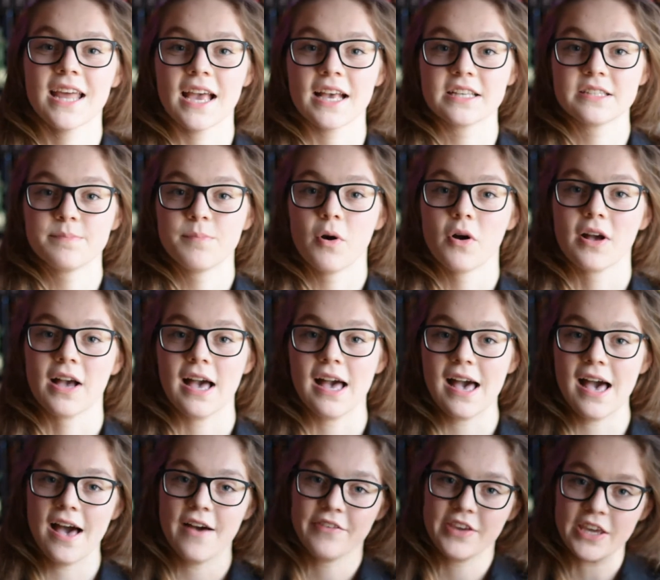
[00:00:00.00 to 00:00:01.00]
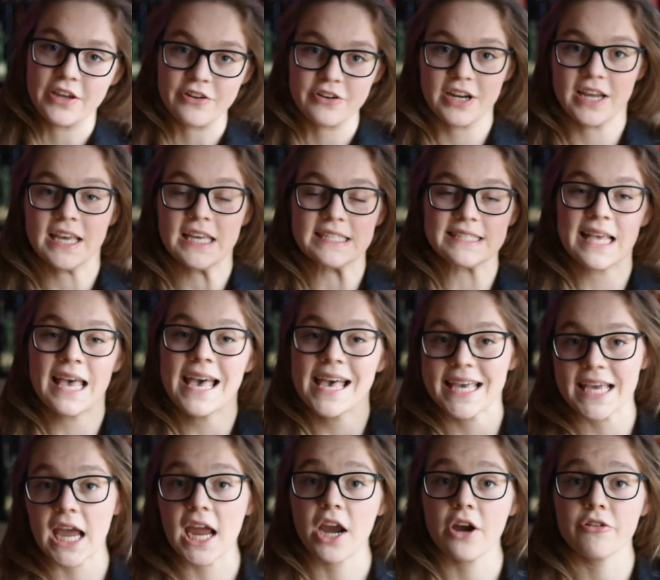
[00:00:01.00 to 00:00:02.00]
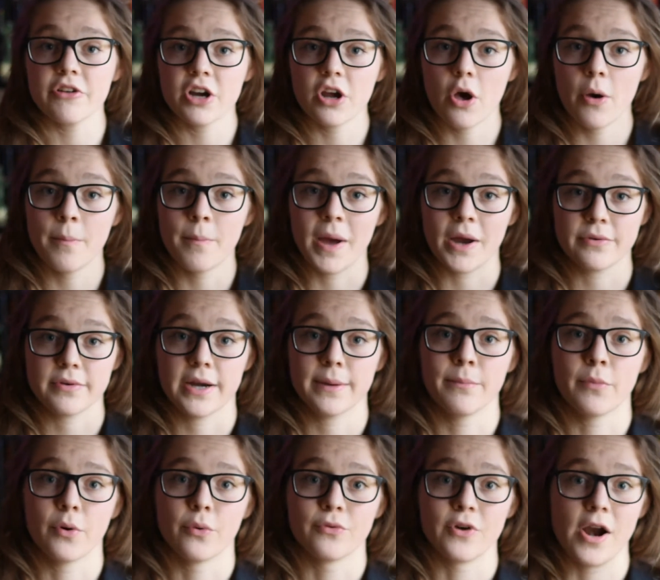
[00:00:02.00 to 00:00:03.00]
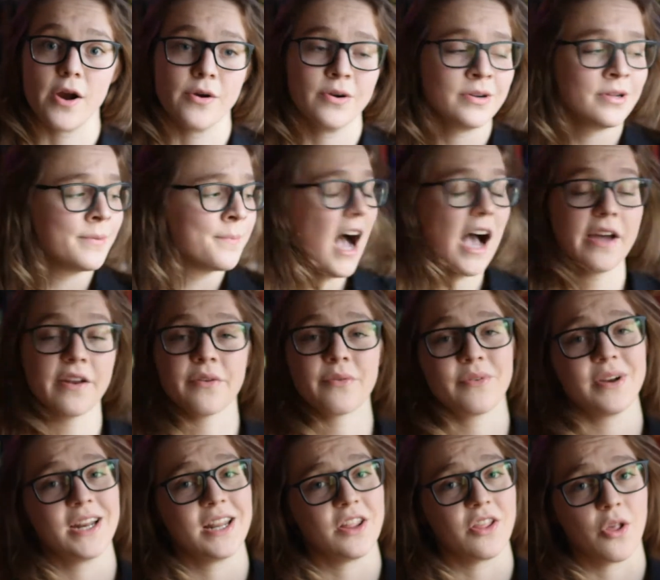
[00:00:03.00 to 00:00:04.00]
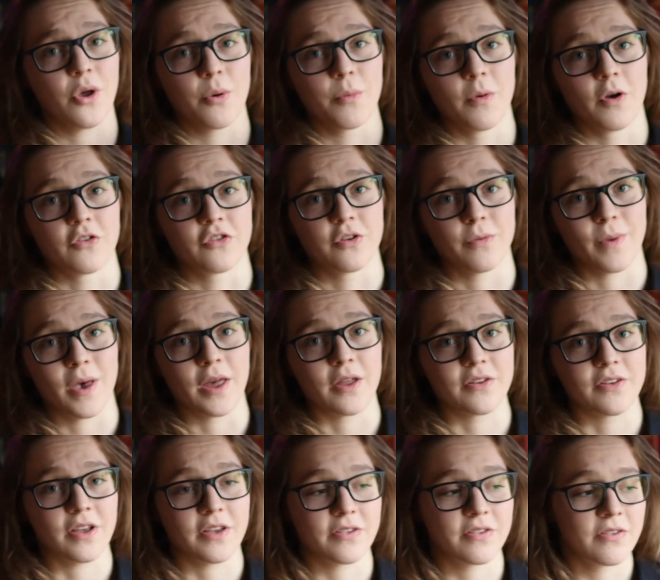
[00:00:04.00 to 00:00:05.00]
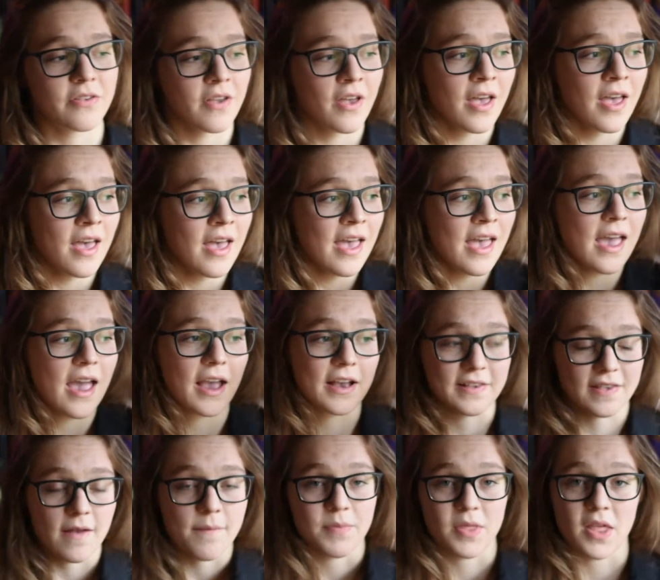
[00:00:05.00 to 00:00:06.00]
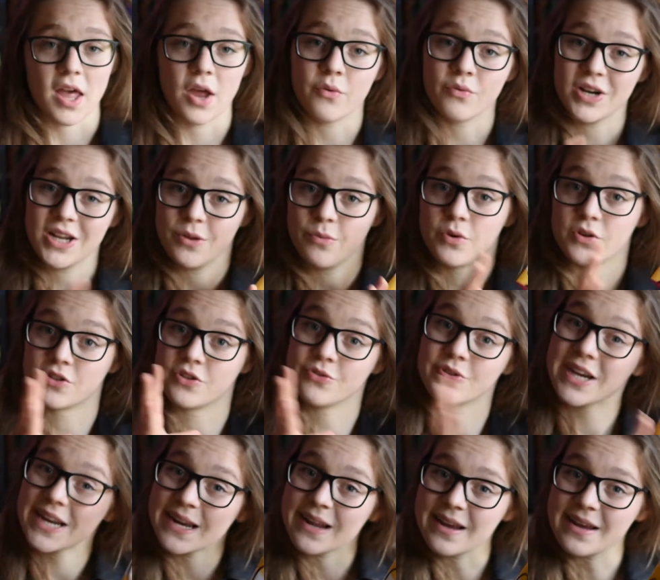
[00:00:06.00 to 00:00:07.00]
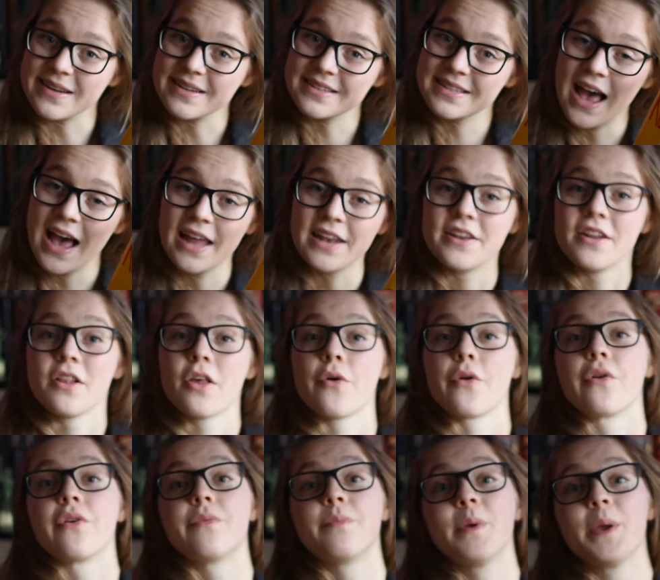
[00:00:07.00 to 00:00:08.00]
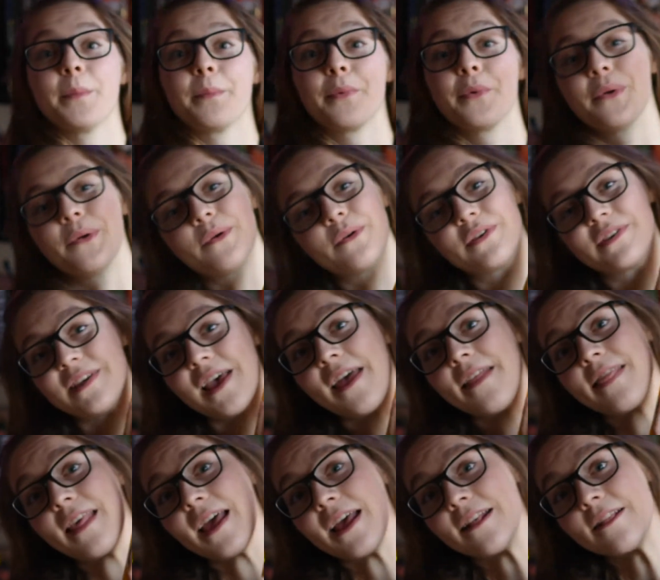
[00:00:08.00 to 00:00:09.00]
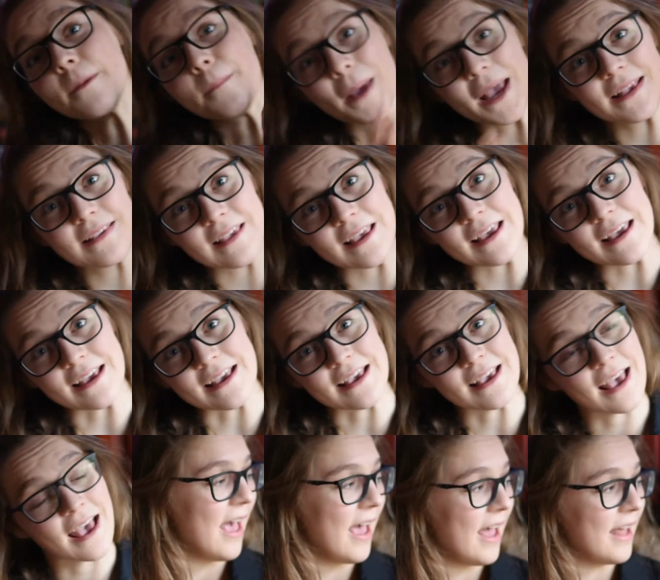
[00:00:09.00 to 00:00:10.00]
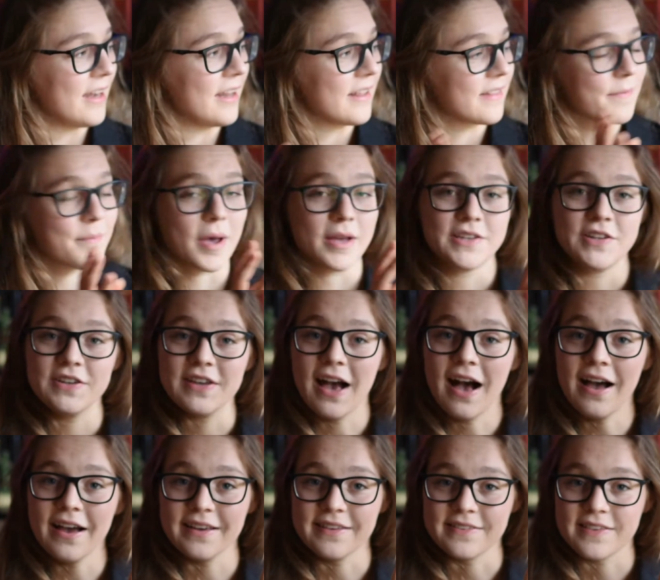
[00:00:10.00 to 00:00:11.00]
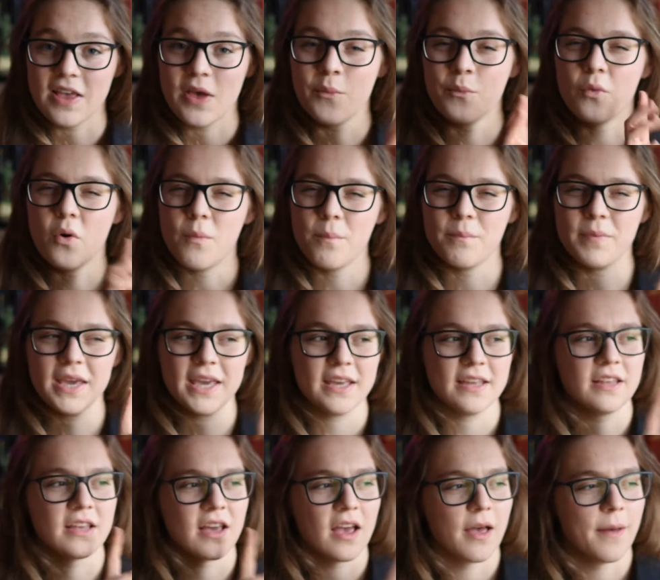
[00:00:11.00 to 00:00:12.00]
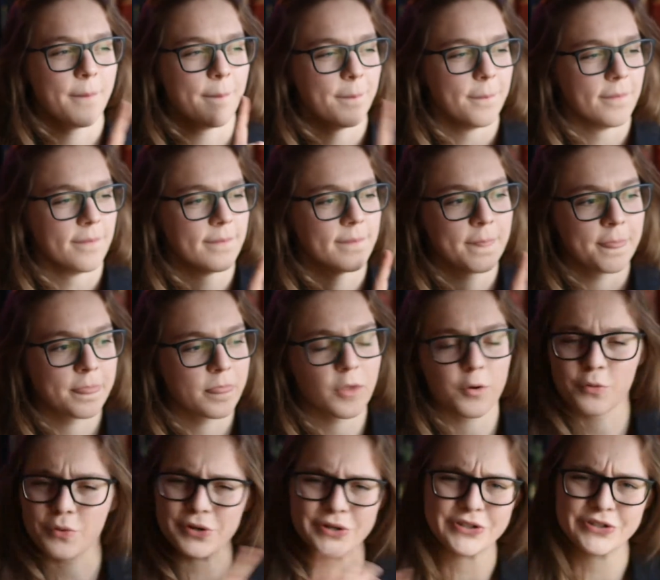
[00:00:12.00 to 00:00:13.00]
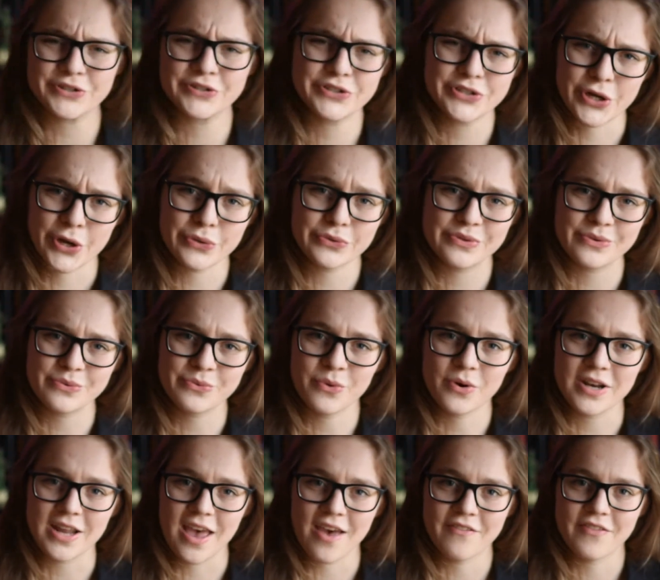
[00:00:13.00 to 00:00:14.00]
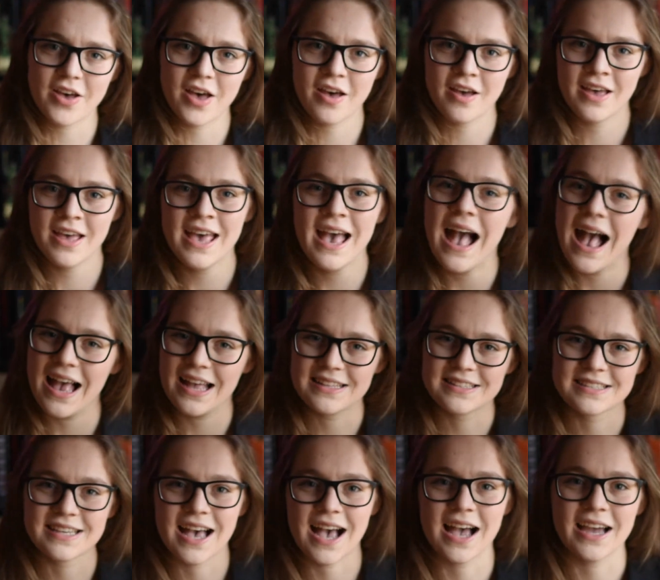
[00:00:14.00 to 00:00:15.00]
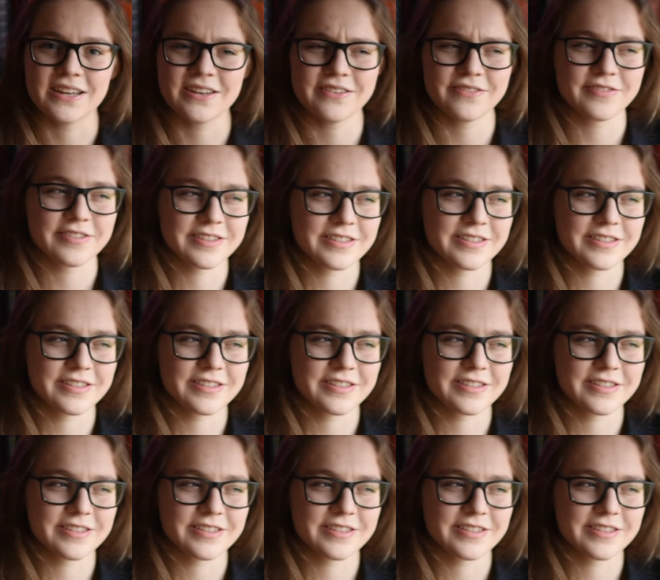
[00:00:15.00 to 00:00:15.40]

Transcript: next book I have here is Carry On by Rainbow Rowell. I don't really know much about this, except that I really want to read it. And a lot of people said that it's amazing. And it's about two guys, and one being the worst chosen one ever. And it's kind of